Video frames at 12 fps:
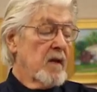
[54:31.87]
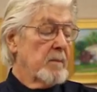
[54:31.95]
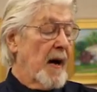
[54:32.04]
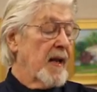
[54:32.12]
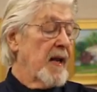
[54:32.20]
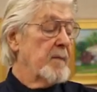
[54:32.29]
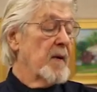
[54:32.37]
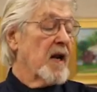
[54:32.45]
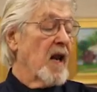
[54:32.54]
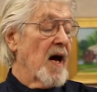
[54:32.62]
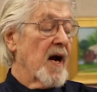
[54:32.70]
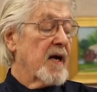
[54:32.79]
By 11
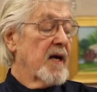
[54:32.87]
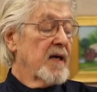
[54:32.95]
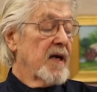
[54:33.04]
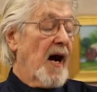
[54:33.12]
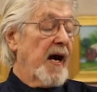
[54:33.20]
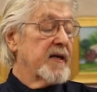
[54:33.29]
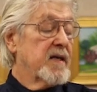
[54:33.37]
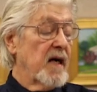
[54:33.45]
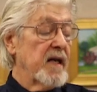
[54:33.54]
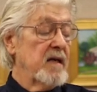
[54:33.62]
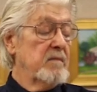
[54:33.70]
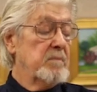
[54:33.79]
o'clock, I had
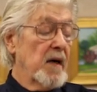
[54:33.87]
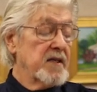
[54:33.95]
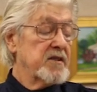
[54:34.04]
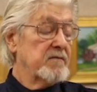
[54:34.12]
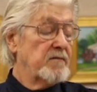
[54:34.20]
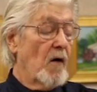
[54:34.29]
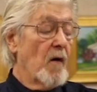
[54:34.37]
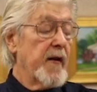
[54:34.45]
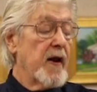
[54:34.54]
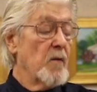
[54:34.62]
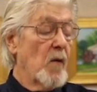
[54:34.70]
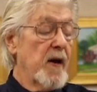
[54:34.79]
cut and bunched
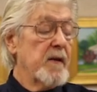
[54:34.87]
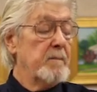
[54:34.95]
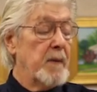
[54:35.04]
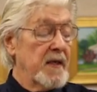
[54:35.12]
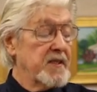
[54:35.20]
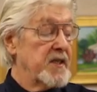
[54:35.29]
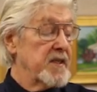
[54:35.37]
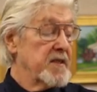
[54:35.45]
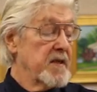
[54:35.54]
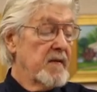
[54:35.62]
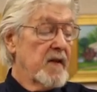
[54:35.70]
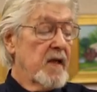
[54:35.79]
41
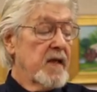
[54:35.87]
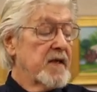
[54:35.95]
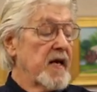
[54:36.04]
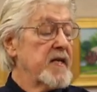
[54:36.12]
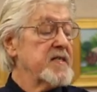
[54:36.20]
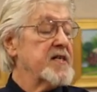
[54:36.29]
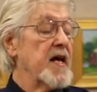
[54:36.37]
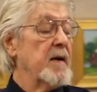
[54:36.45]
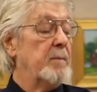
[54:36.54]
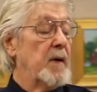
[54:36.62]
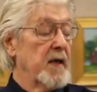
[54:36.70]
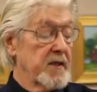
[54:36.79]
bunches, 10 cents
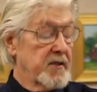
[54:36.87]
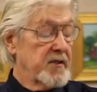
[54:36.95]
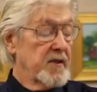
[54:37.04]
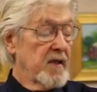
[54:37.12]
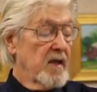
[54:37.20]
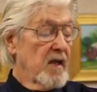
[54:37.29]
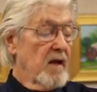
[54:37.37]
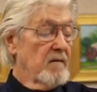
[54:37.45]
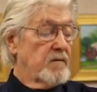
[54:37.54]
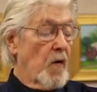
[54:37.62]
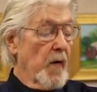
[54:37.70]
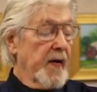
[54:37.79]
a bunch,
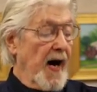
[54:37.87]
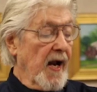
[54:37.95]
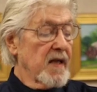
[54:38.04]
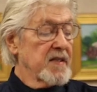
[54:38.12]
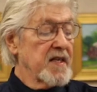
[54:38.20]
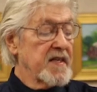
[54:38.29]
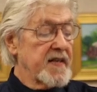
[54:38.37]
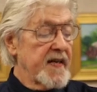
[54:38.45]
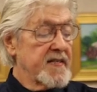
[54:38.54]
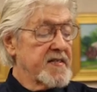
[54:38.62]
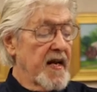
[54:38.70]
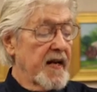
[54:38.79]

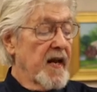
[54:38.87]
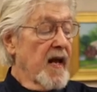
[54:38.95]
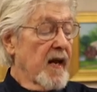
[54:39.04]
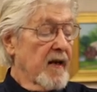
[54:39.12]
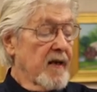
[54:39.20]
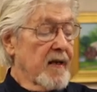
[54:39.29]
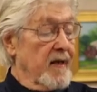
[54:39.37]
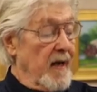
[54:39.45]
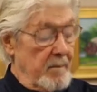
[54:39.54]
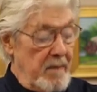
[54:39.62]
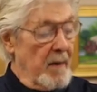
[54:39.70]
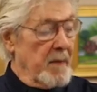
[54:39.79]
$4.10.
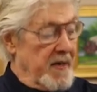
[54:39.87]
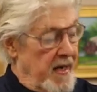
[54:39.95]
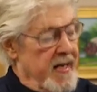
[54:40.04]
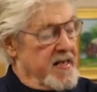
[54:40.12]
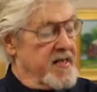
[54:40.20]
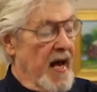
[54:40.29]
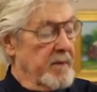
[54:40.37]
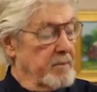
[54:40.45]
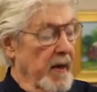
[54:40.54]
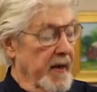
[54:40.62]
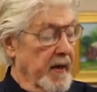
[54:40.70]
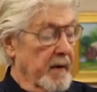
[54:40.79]
Now, Mama needs that
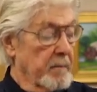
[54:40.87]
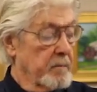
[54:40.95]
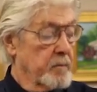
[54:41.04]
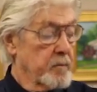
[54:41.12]
money.